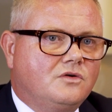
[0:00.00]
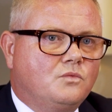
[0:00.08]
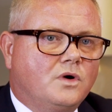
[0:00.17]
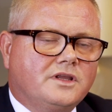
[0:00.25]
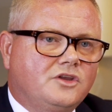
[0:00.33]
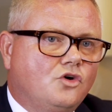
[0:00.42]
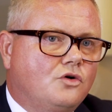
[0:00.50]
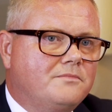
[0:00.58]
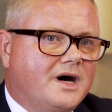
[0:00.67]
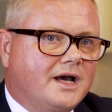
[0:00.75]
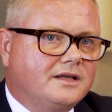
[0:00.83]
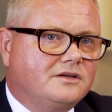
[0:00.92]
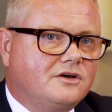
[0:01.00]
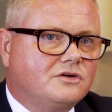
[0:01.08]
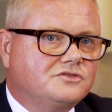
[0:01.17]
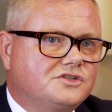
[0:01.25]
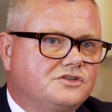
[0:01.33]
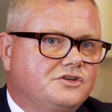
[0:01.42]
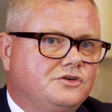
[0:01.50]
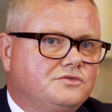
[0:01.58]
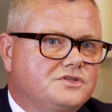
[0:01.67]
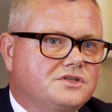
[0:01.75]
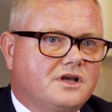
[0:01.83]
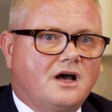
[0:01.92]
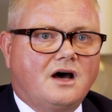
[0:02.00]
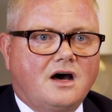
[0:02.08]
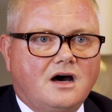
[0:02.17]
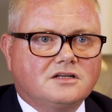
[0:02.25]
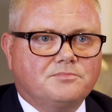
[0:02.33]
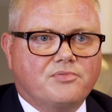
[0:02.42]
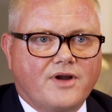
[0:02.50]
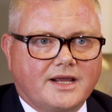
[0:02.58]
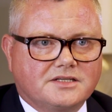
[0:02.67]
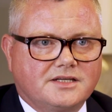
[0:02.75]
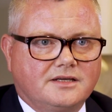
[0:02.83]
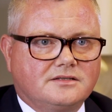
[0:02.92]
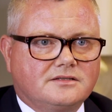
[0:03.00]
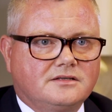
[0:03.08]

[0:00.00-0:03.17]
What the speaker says: what in your mind constitutes a hard Brexit?